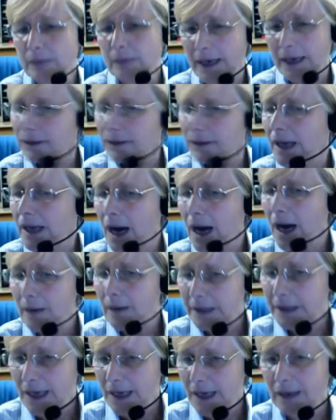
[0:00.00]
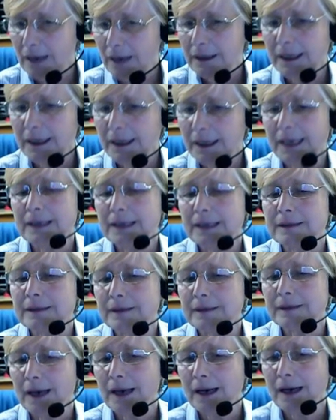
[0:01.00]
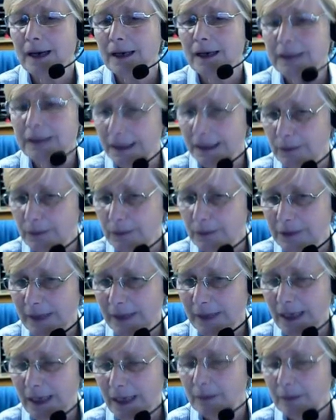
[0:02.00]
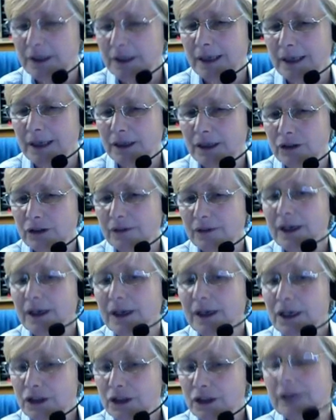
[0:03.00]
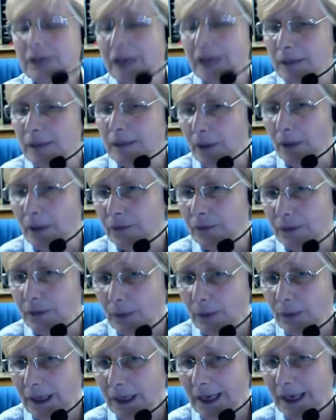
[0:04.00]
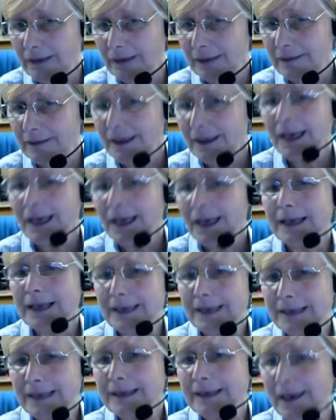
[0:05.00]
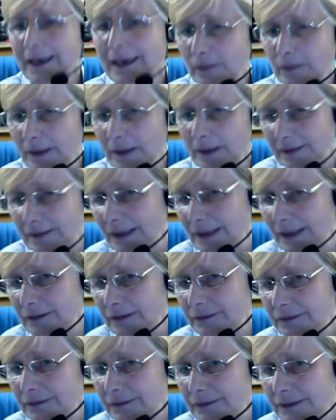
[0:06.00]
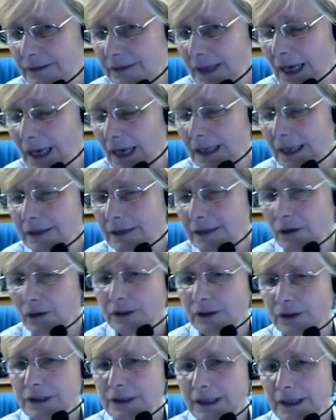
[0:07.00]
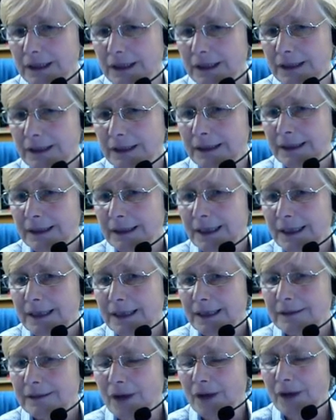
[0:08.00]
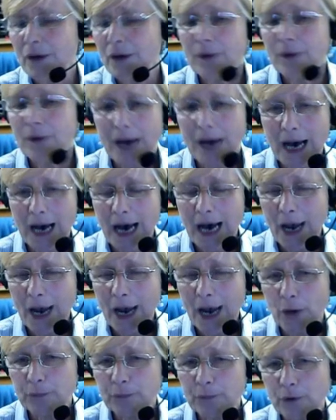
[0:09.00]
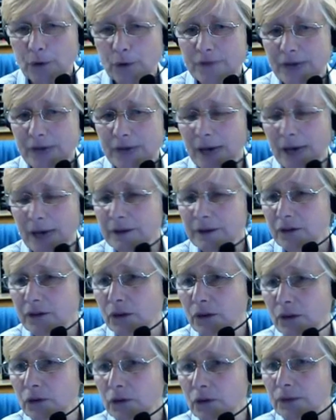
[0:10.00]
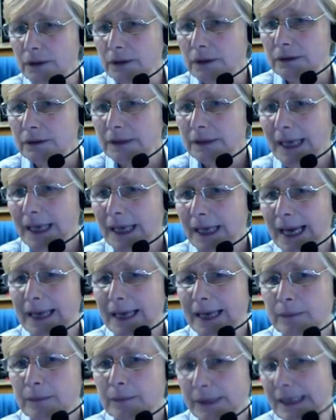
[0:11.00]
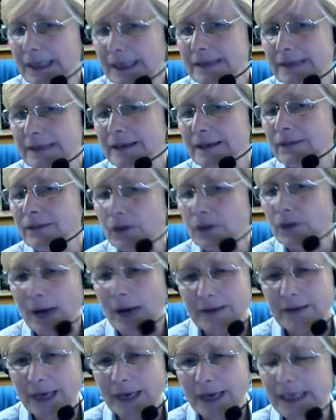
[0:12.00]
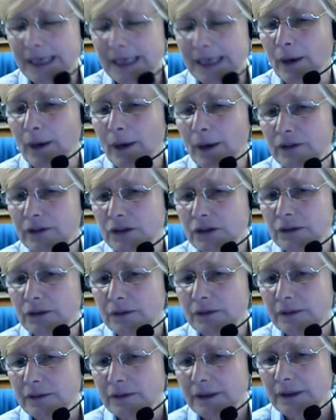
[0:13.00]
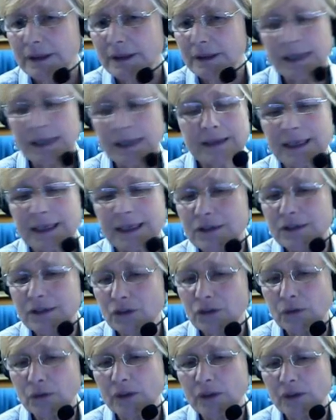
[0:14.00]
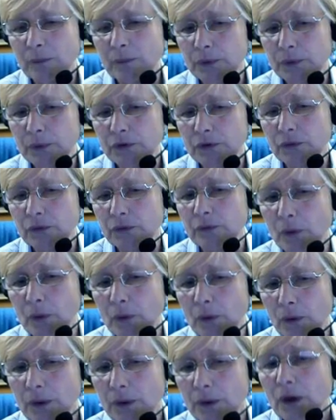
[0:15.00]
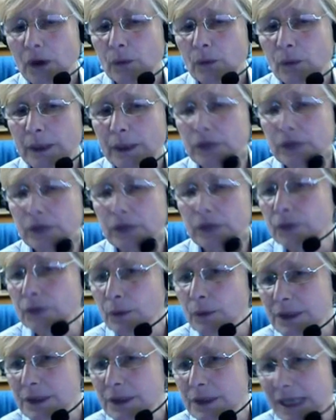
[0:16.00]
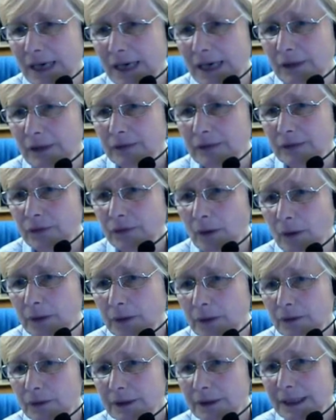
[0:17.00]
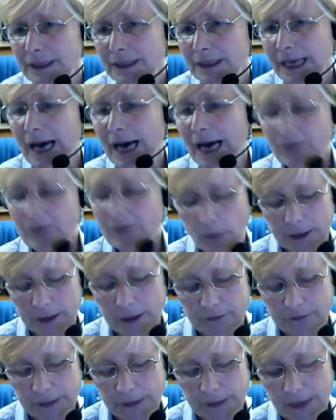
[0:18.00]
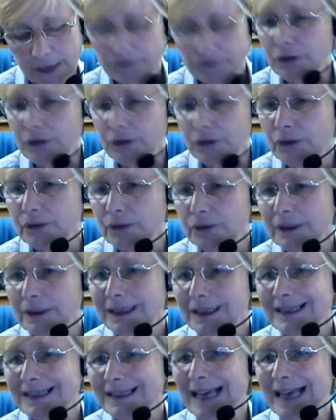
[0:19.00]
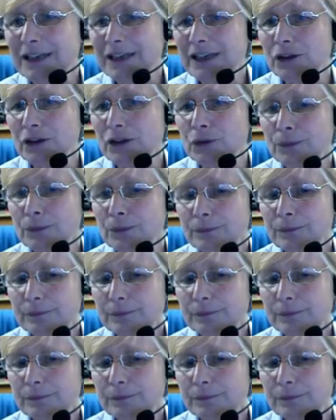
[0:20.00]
Mary Harmon Younger is another one of our library technicians. She's here most of the weekends. And then there's myself, Dr. Turner. So I hope you have found this useful. And please, if you have any questions, nothing is too simple, too small. We look forward to hearing from you. Have a wonderful afternoon. Thank you.